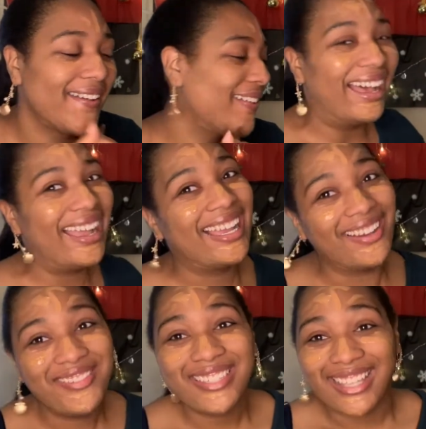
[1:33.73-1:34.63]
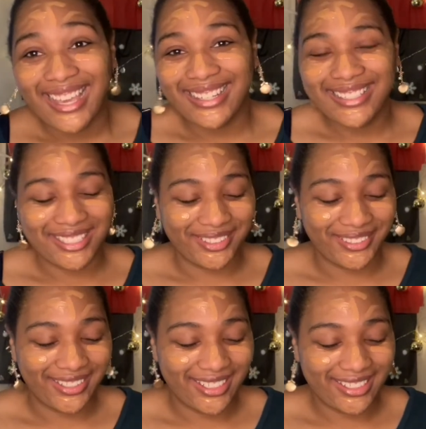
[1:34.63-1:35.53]
I have decided to
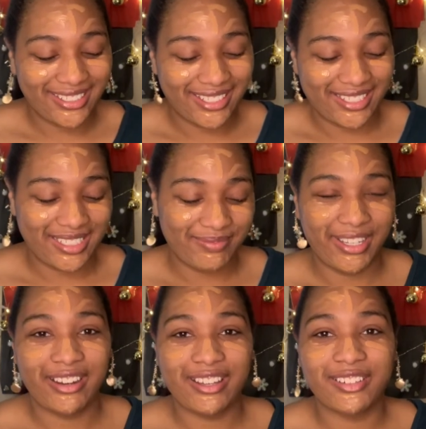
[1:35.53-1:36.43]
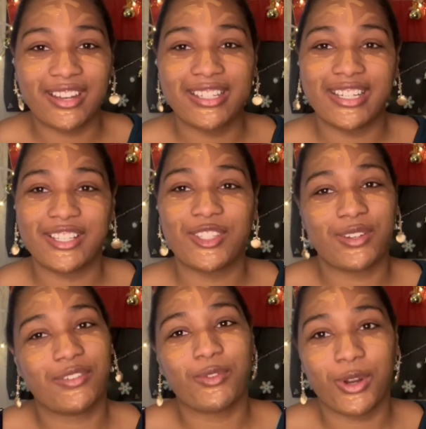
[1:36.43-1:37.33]
learn Ariana Grande's
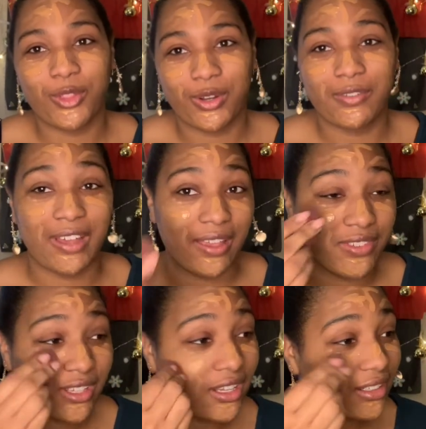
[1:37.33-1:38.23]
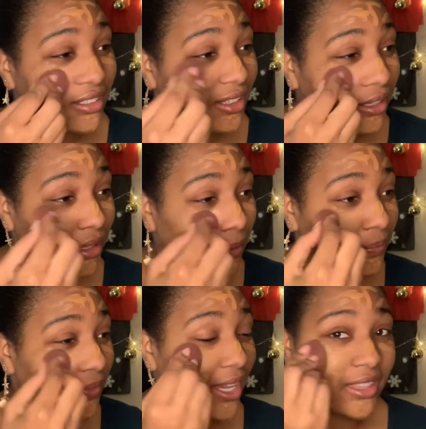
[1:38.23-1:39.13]
34-35 song,
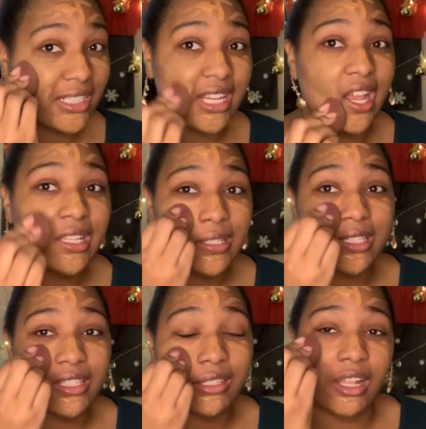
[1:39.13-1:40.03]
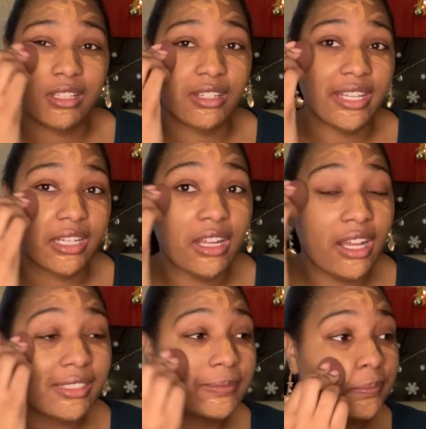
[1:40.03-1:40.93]
like the dance that's on
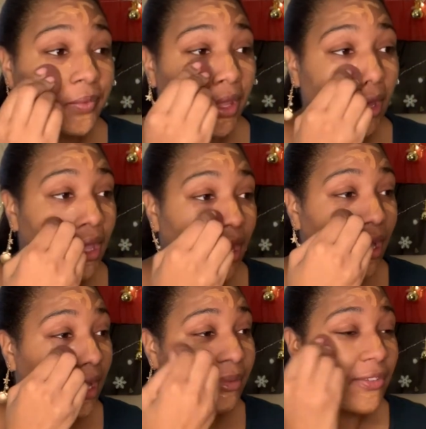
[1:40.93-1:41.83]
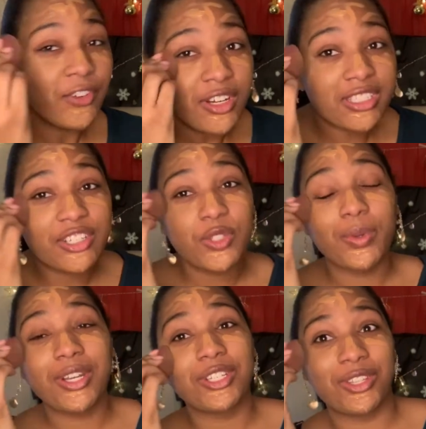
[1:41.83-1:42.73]
TikTok. At first I just
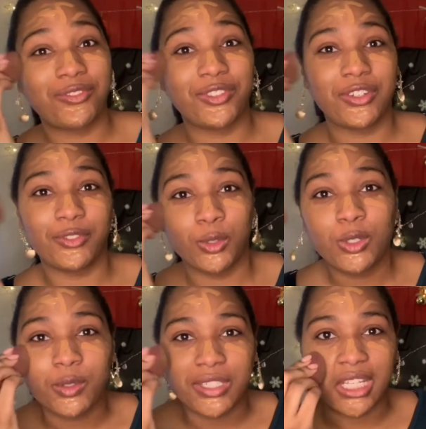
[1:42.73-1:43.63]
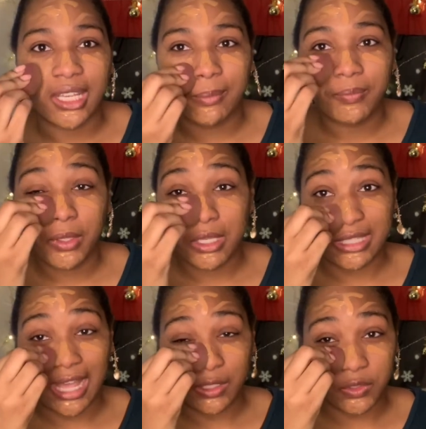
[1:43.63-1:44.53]
wanted to do the floor routine because
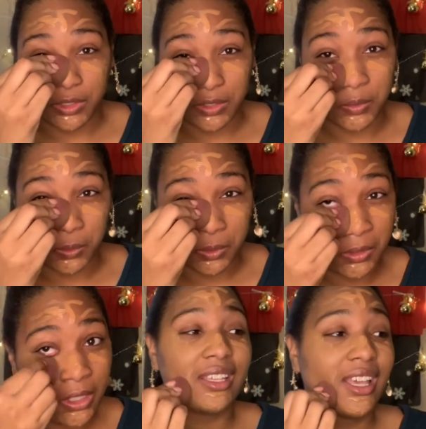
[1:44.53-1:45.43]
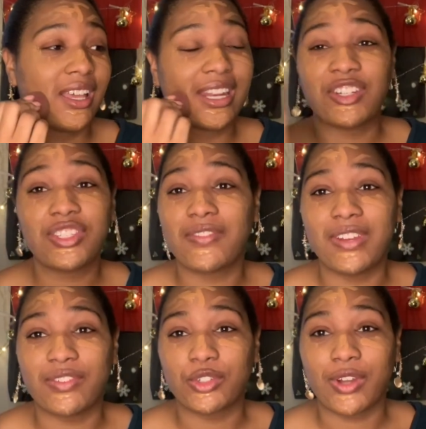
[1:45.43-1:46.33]
that looked really cool, and I just have
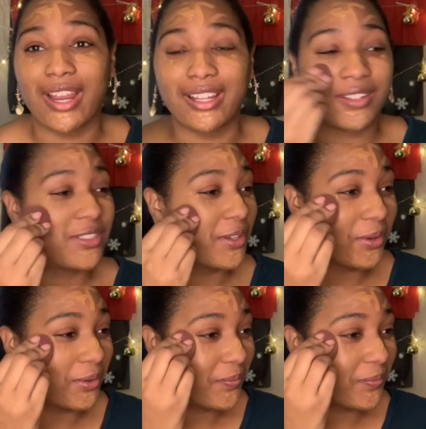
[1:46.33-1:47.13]
never tried it, so